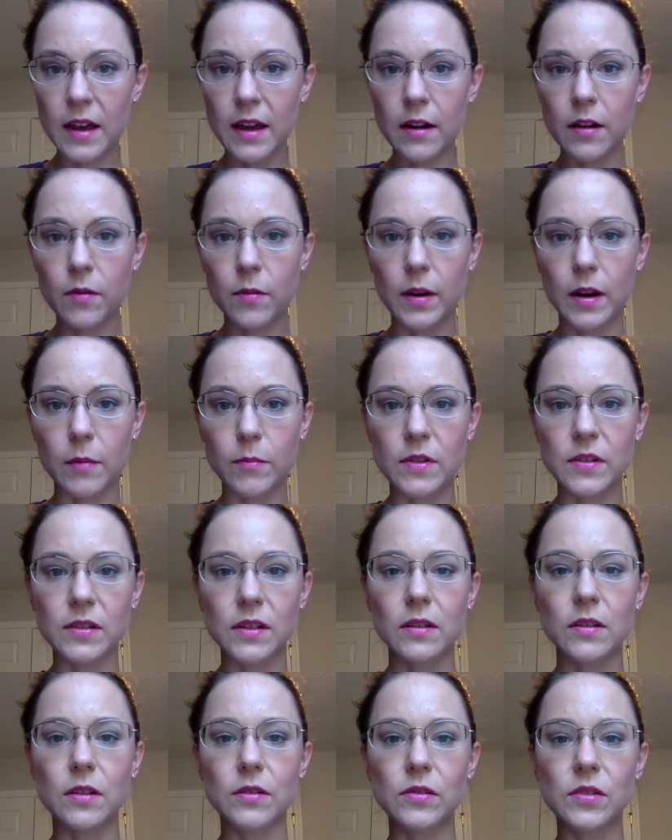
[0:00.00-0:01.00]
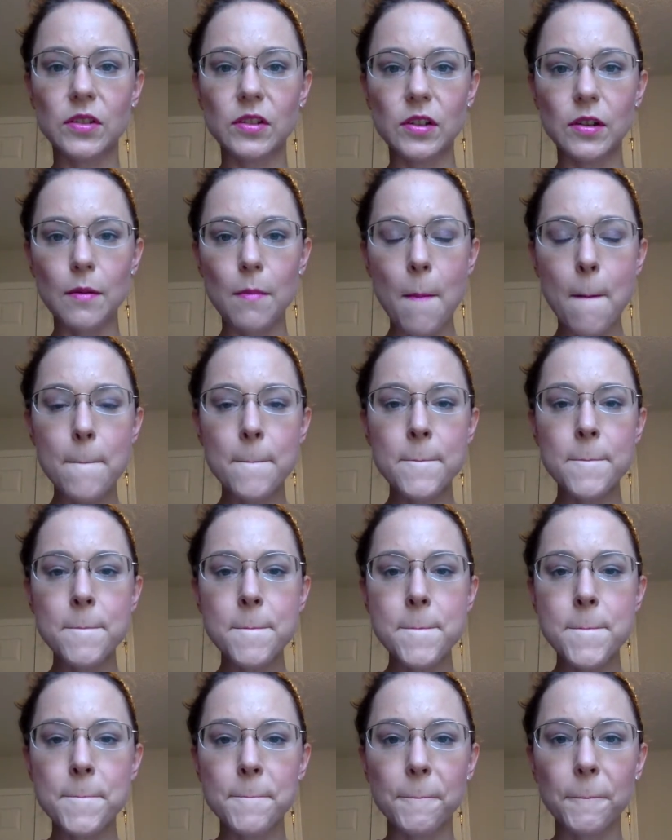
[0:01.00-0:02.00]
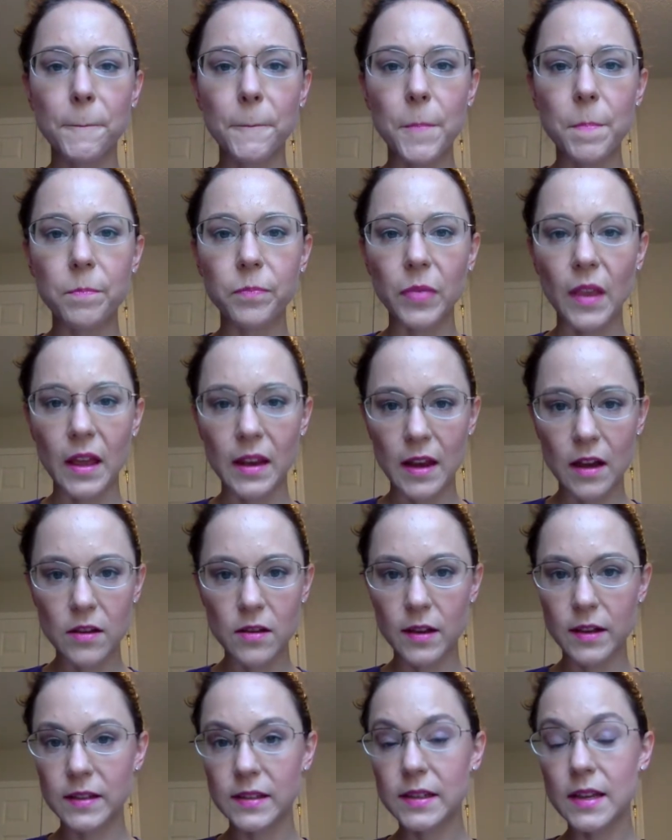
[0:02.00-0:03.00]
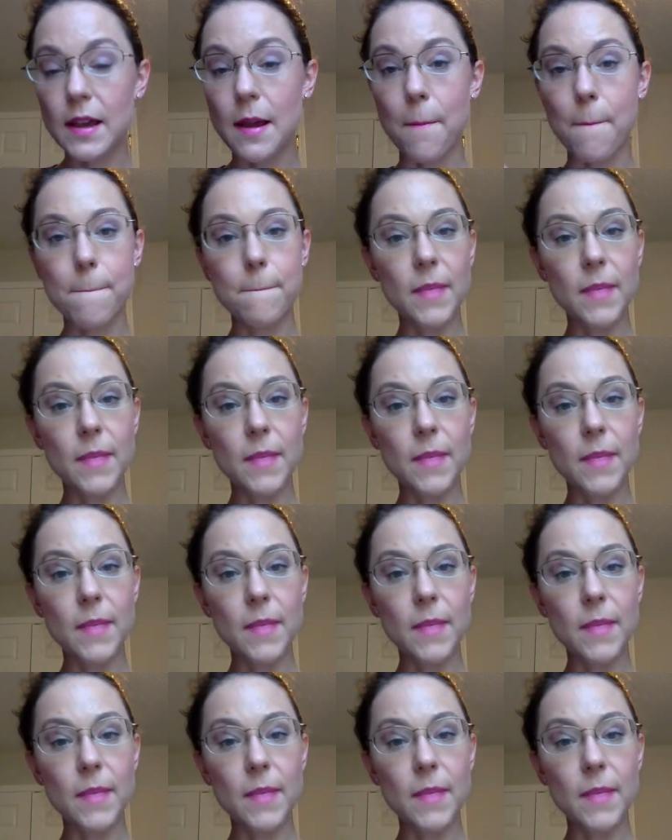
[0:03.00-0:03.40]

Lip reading: liner when I'm using those two. And now you can see,